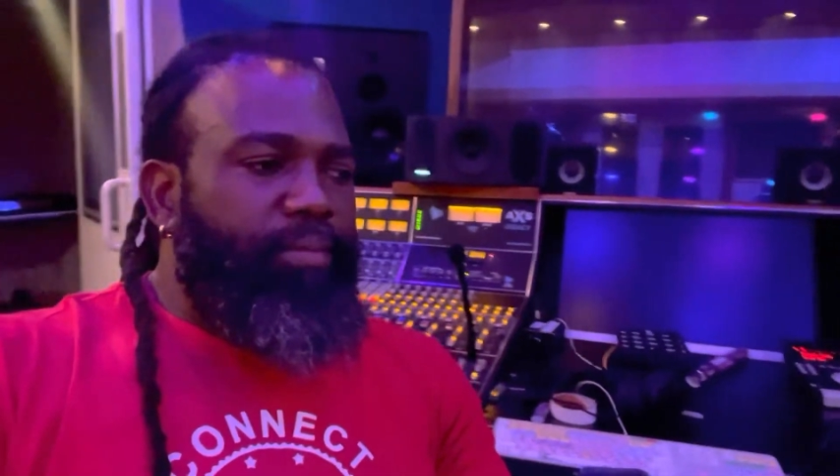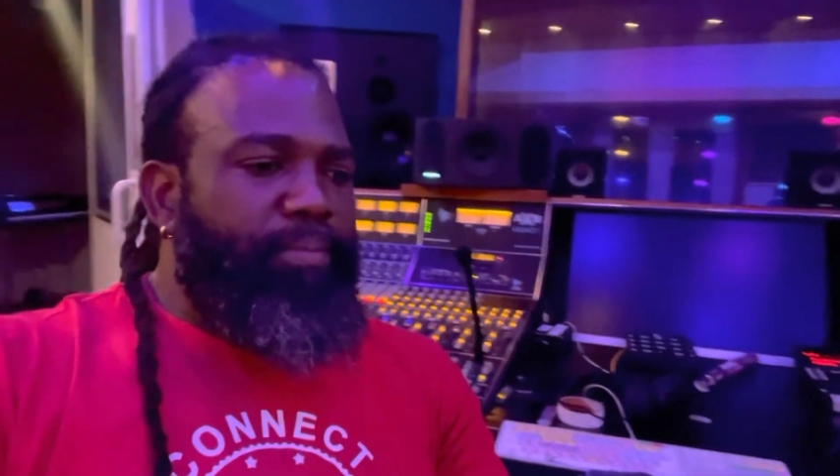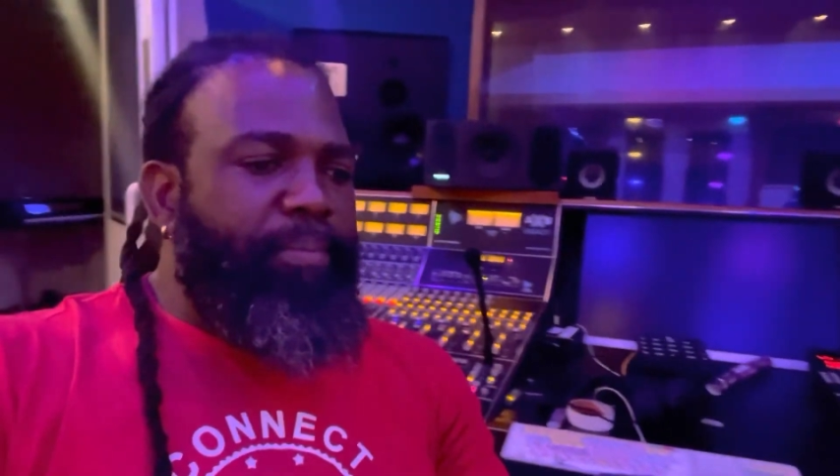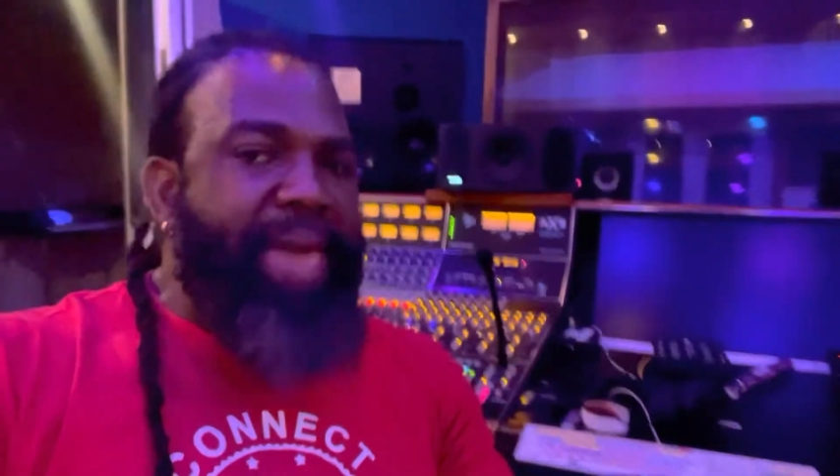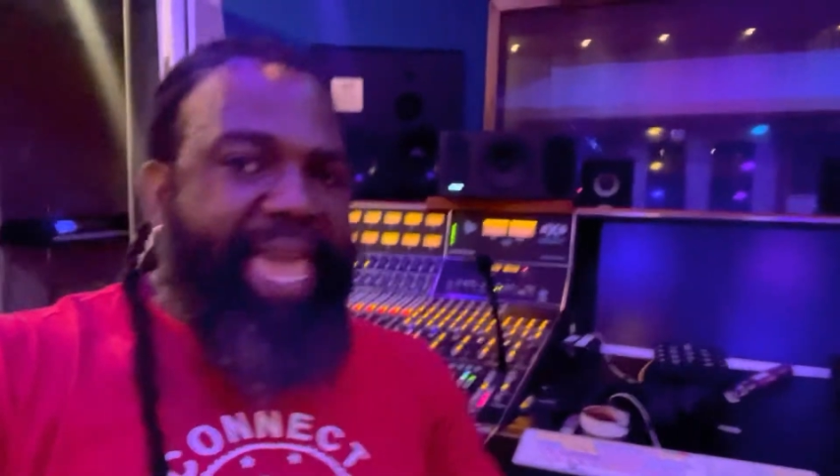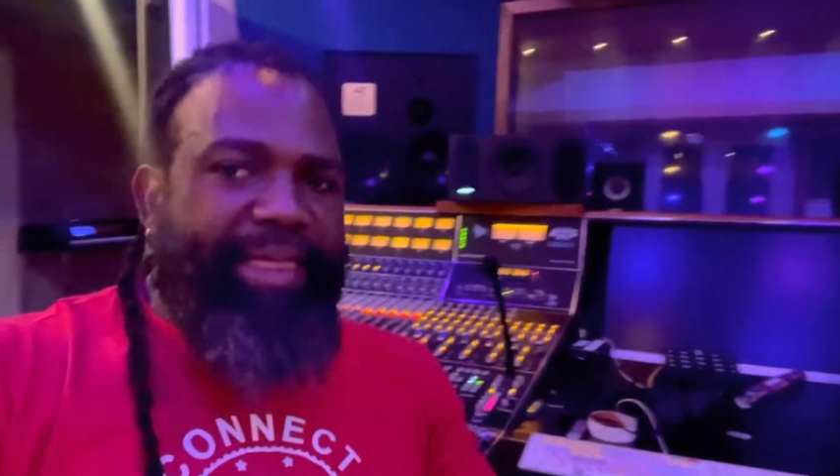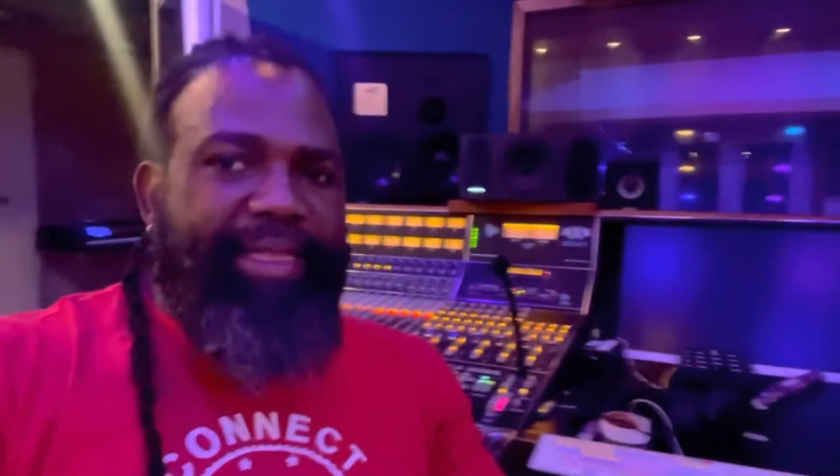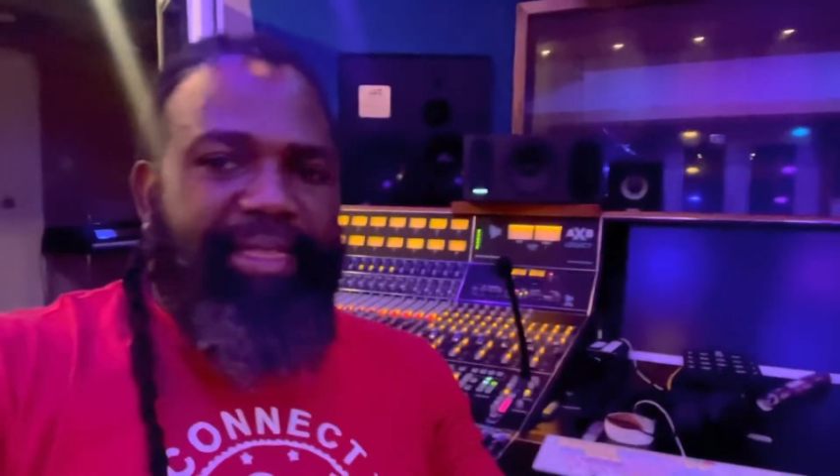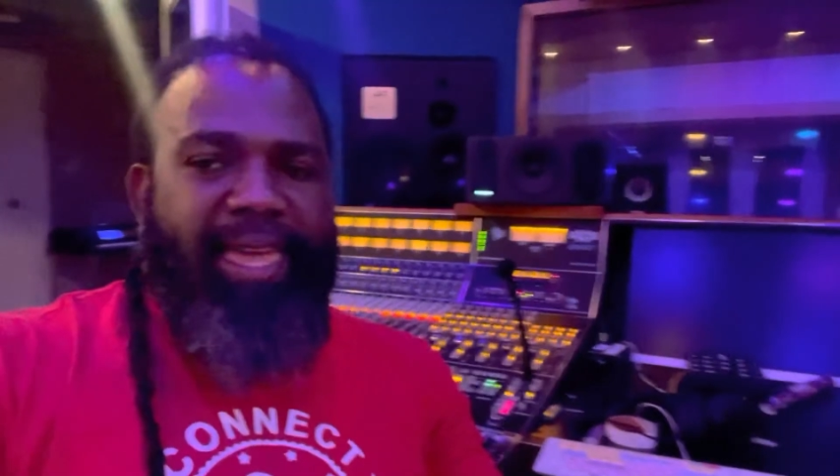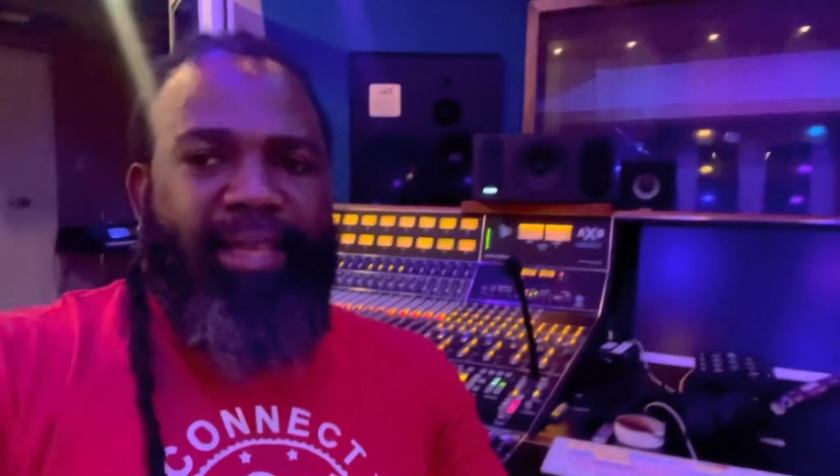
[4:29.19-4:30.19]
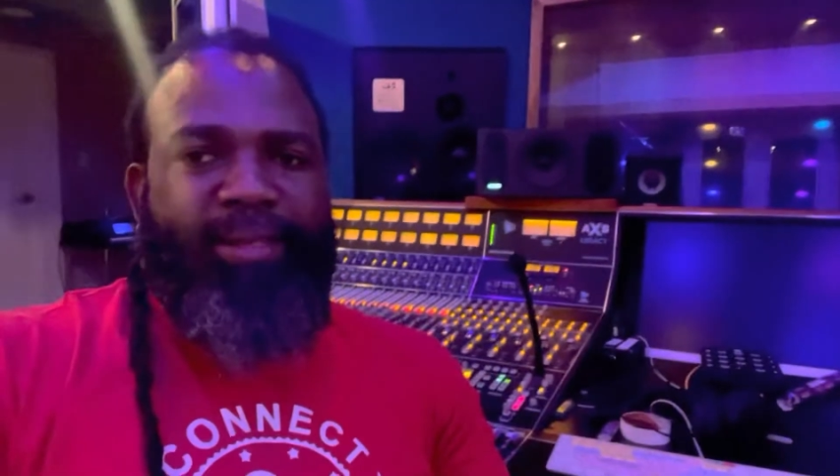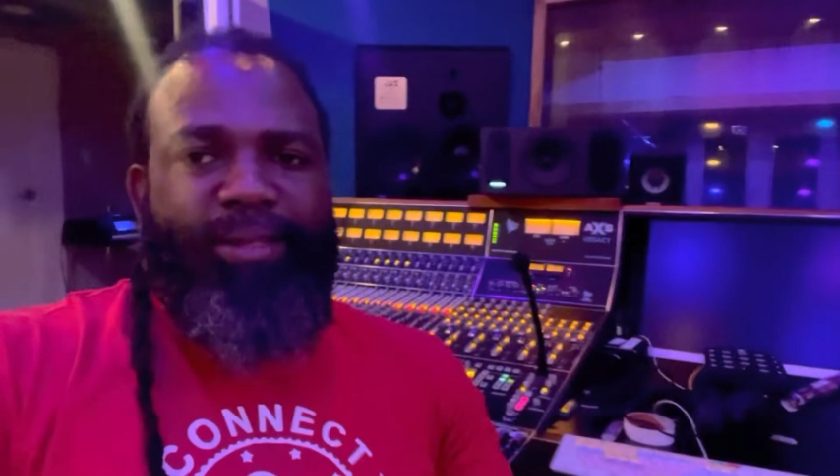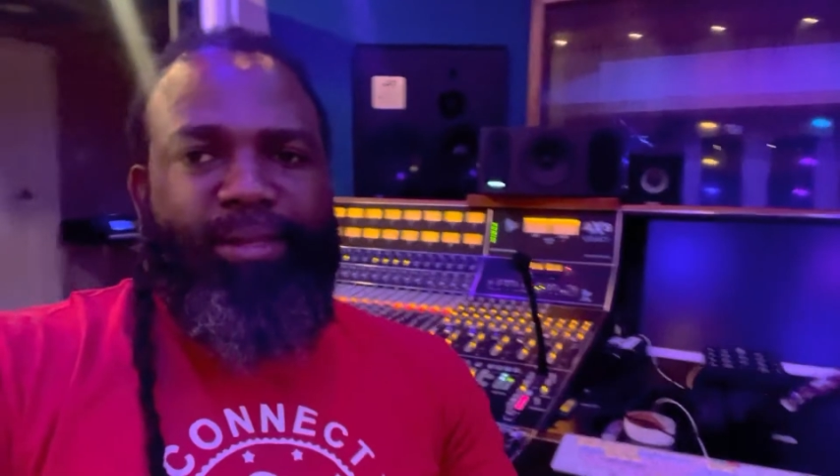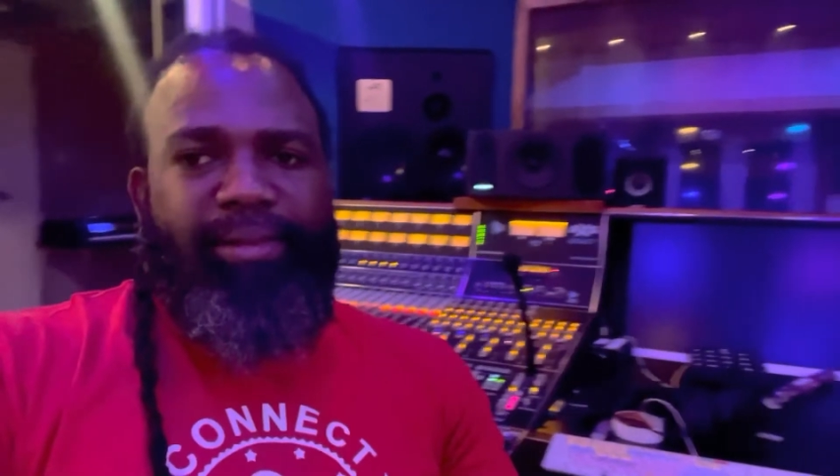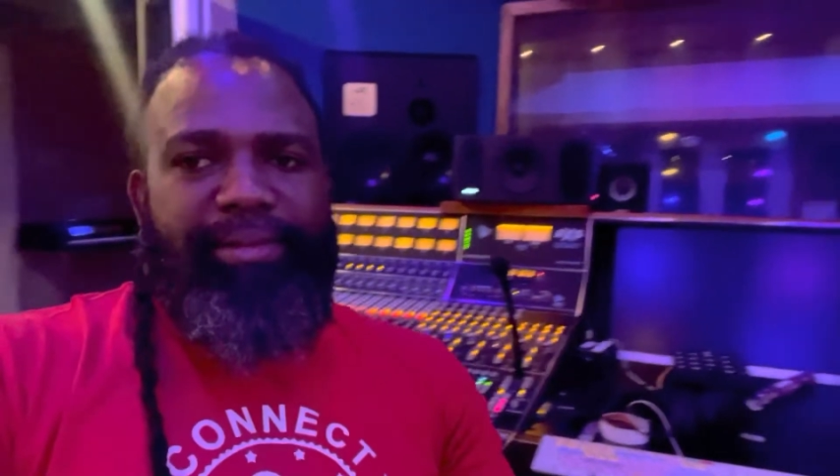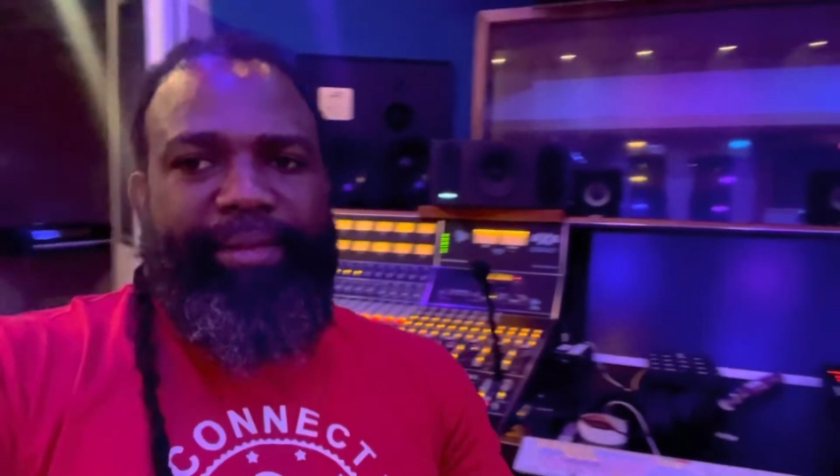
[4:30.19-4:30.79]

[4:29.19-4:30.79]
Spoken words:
main things